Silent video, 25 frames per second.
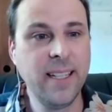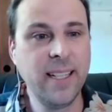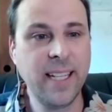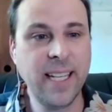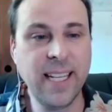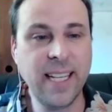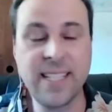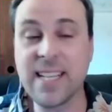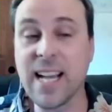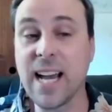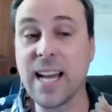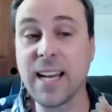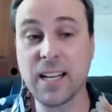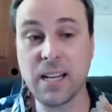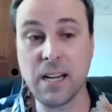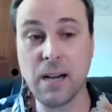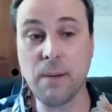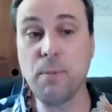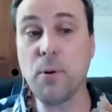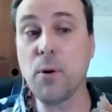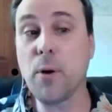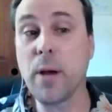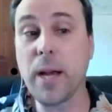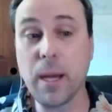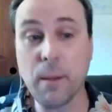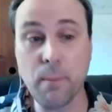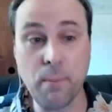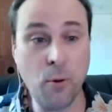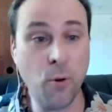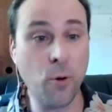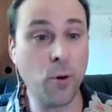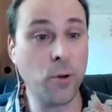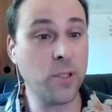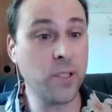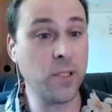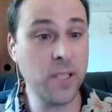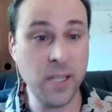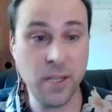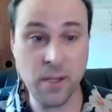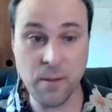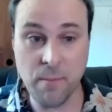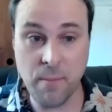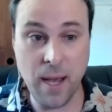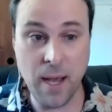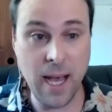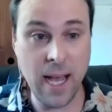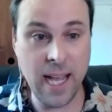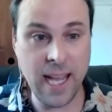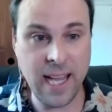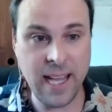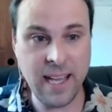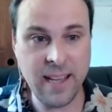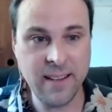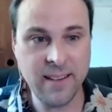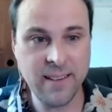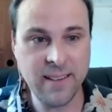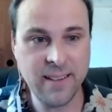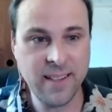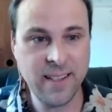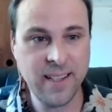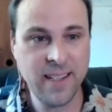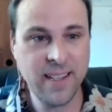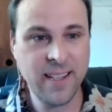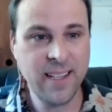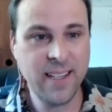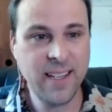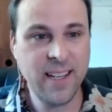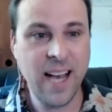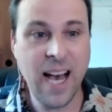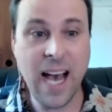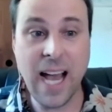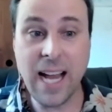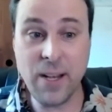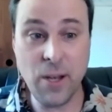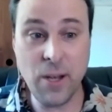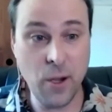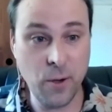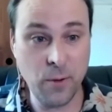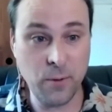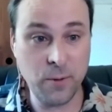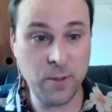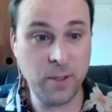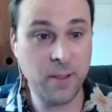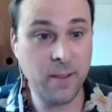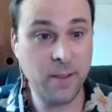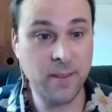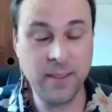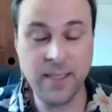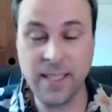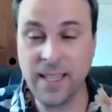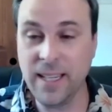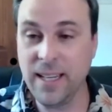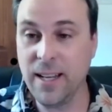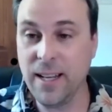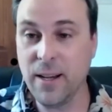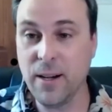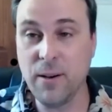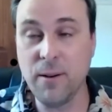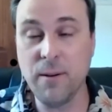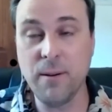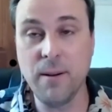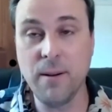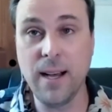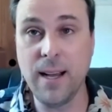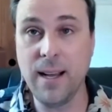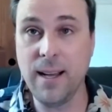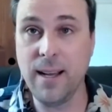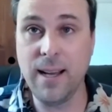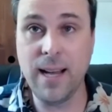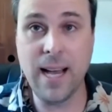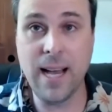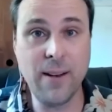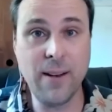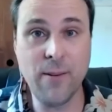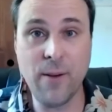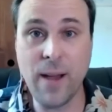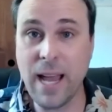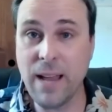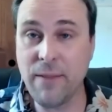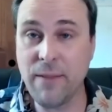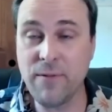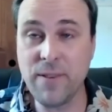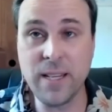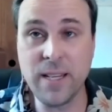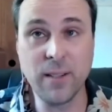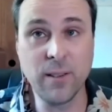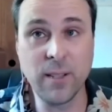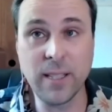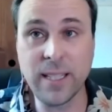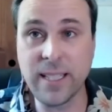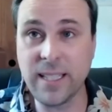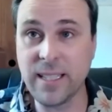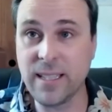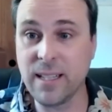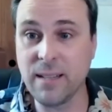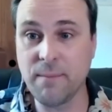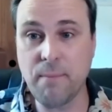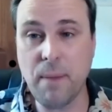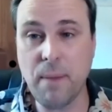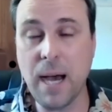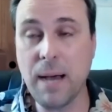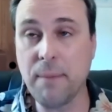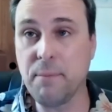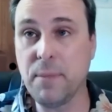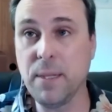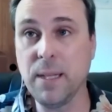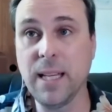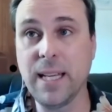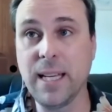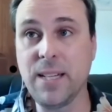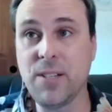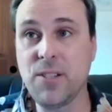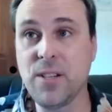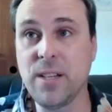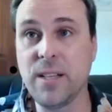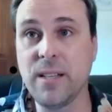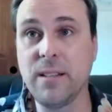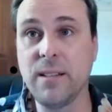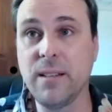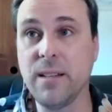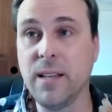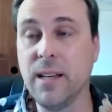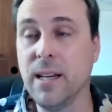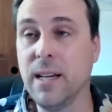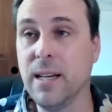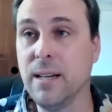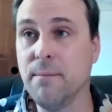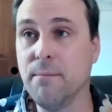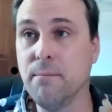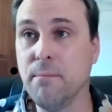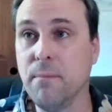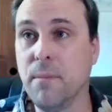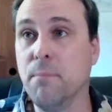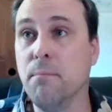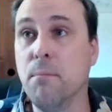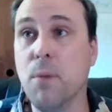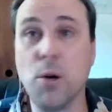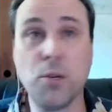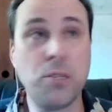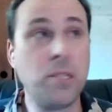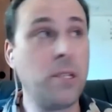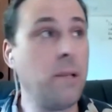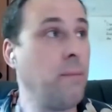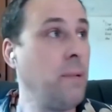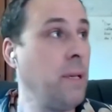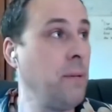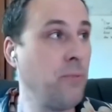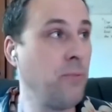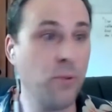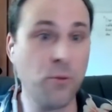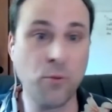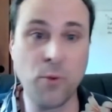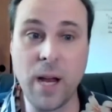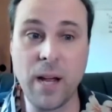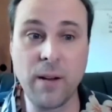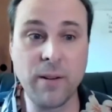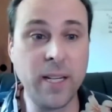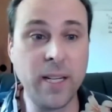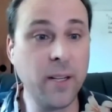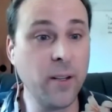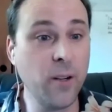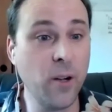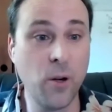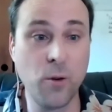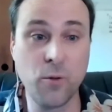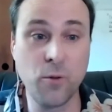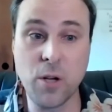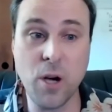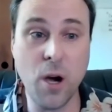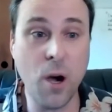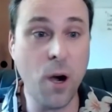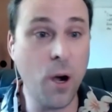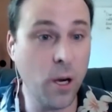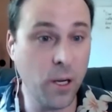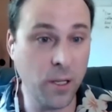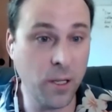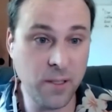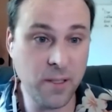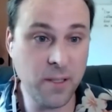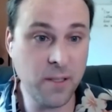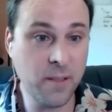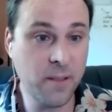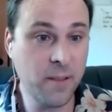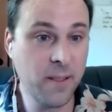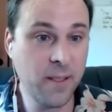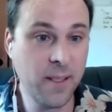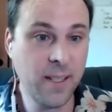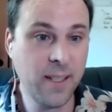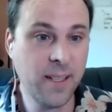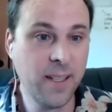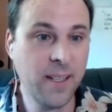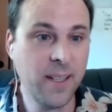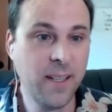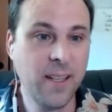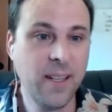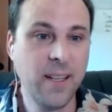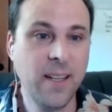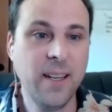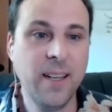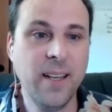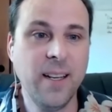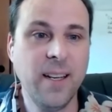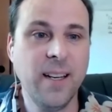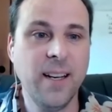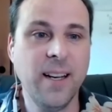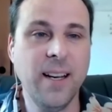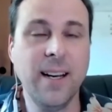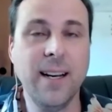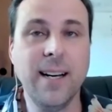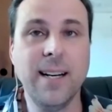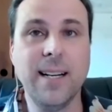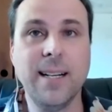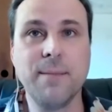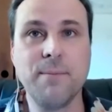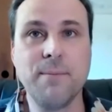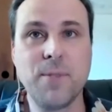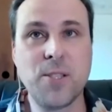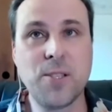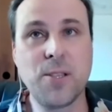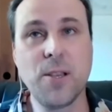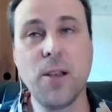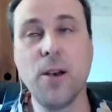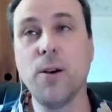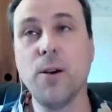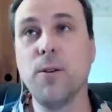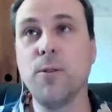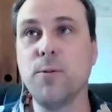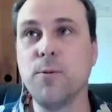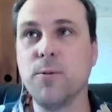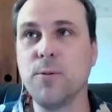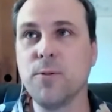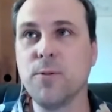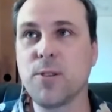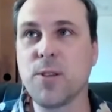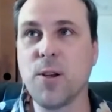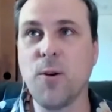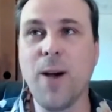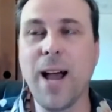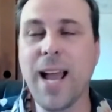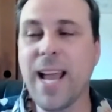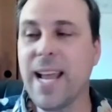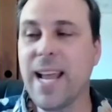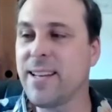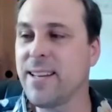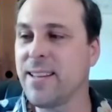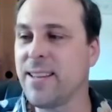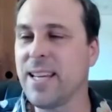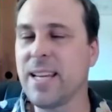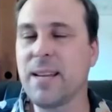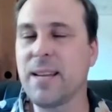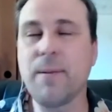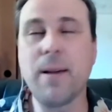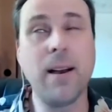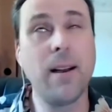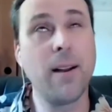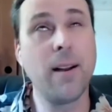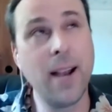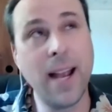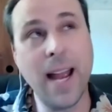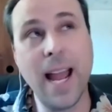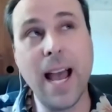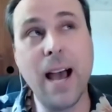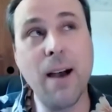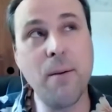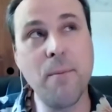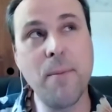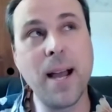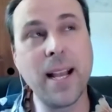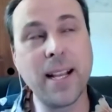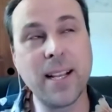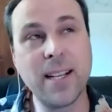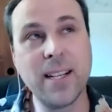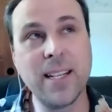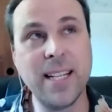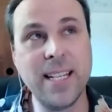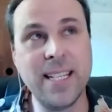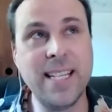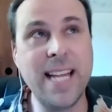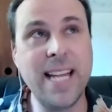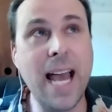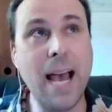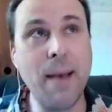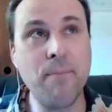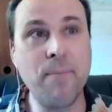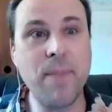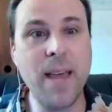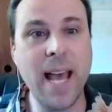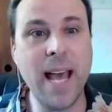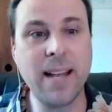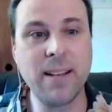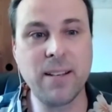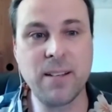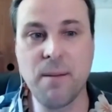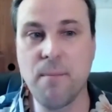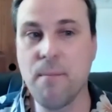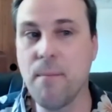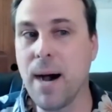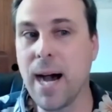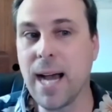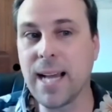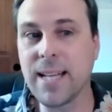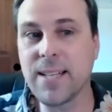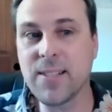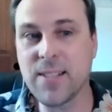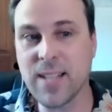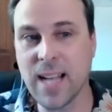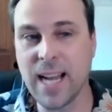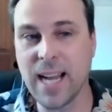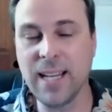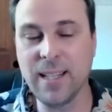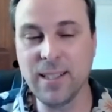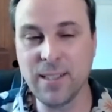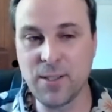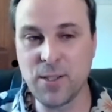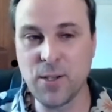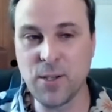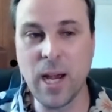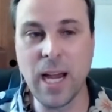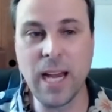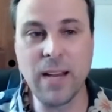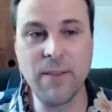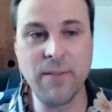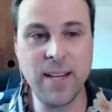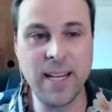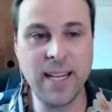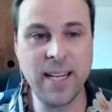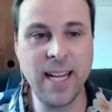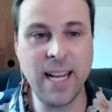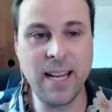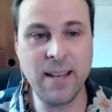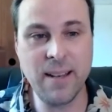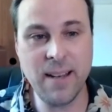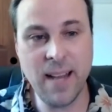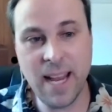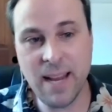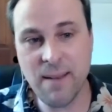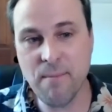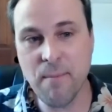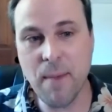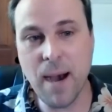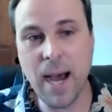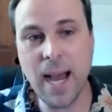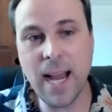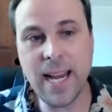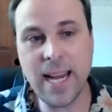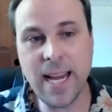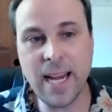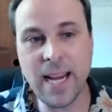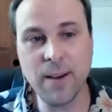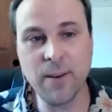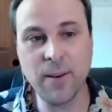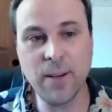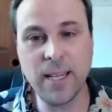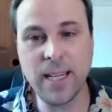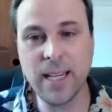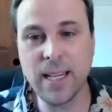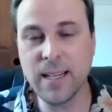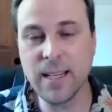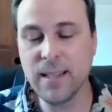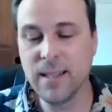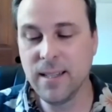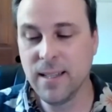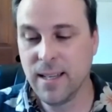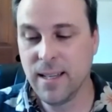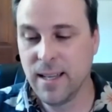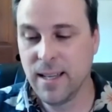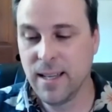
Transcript: He's got yep. a couple airports nearby. Yep. I don't you know I, don't have nearly the population um, most of the people around here own cars mm-hmm. um, so so i had to think about all right how am i going to adapt that to my style of driving and in, in my area